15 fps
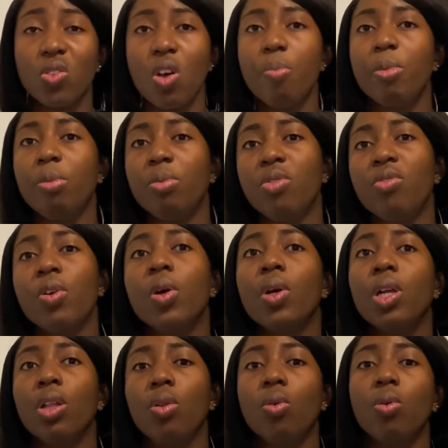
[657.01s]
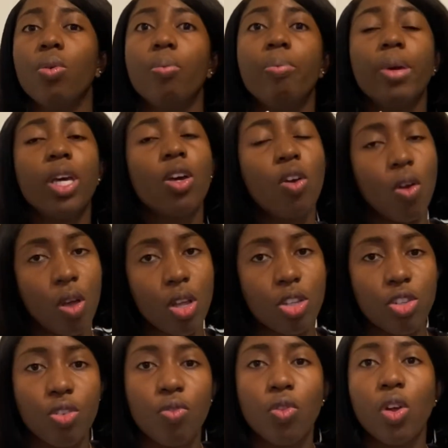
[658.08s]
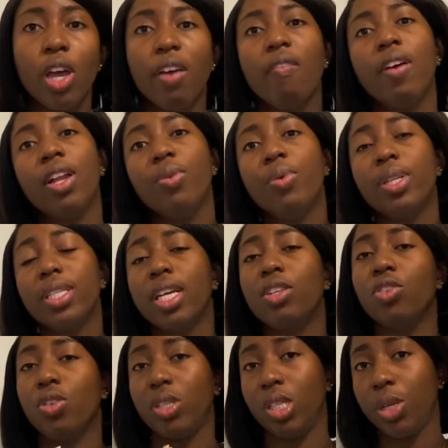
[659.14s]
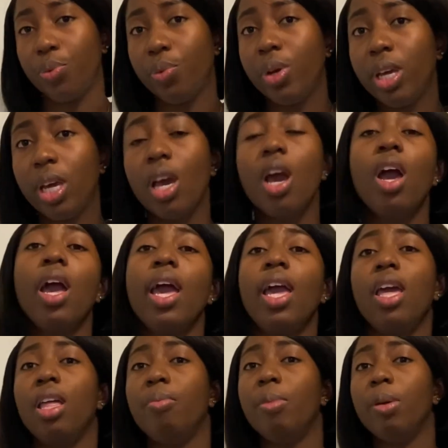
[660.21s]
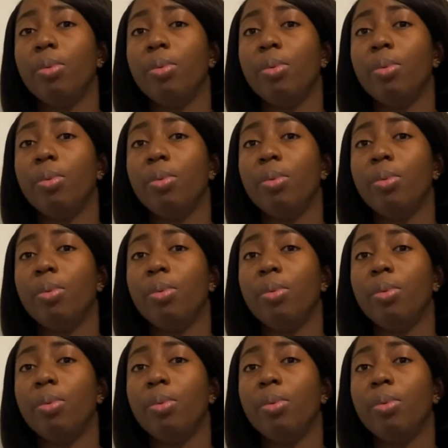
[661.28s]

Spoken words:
may be very low because you've not evaluated your degree, and maybe